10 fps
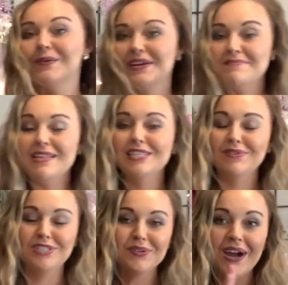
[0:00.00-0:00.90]
ornaments,
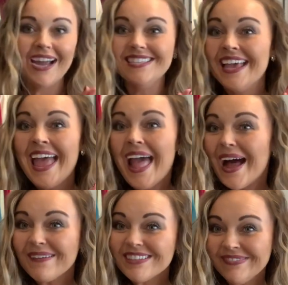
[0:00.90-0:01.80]
which you guys
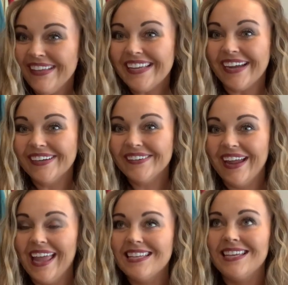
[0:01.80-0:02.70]
helped me
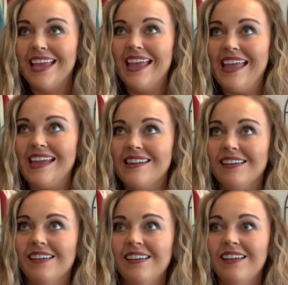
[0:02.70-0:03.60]
decorate. And
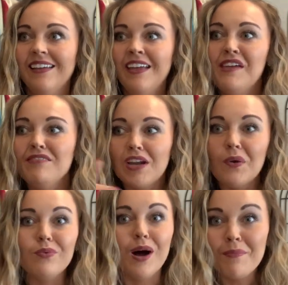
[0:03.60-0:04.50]
it was our
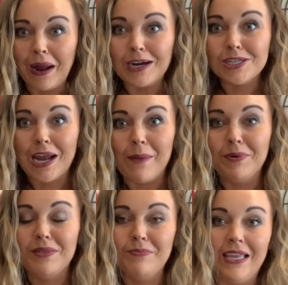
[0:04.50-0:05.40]
Walmart shop
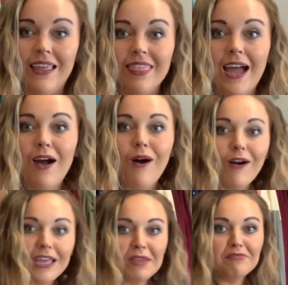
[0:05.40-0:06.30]
with me. That all
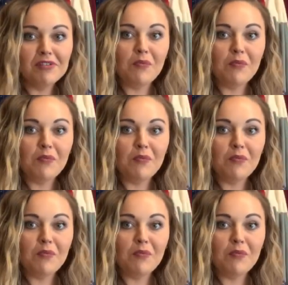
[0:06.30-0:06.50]
came from